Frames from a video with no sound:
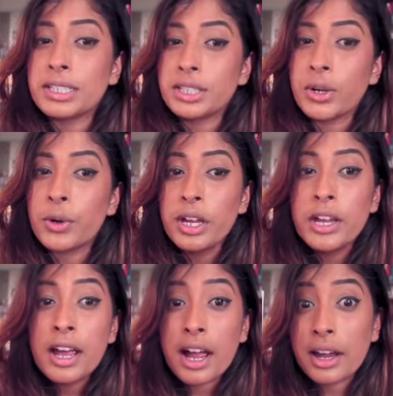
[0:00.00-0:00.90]
so
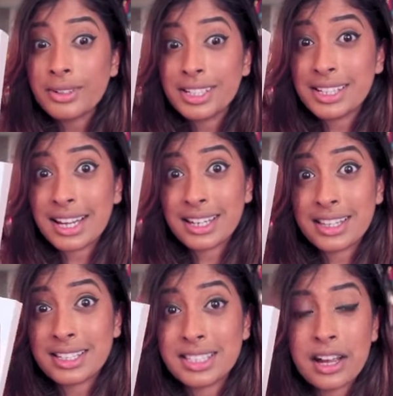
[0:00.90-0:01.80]
I really liked
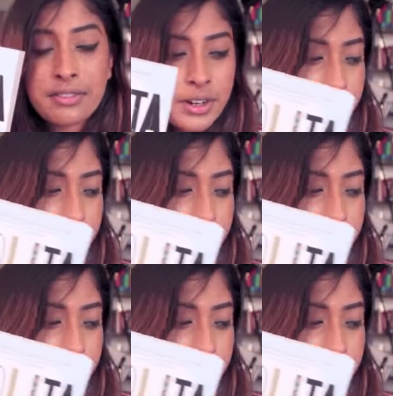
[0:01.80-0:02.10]
this cover.